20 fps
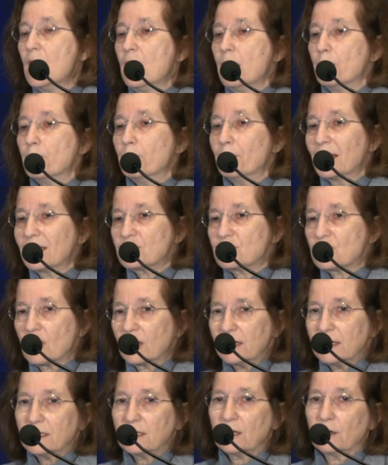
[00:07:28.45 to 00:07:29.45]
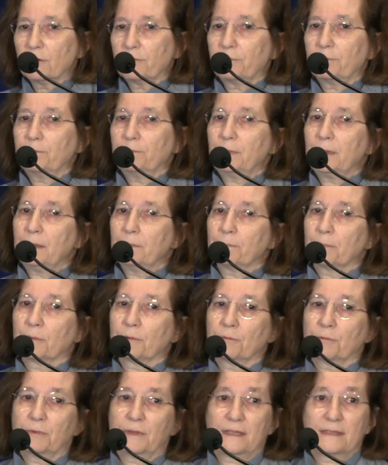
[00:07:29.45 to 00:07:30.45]
Majority of
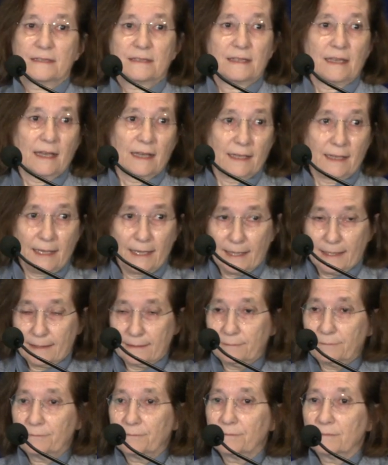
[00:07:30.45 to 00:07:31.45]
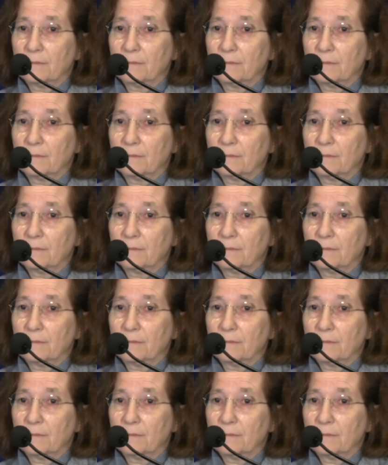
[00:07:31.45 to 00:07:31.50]
people with CLL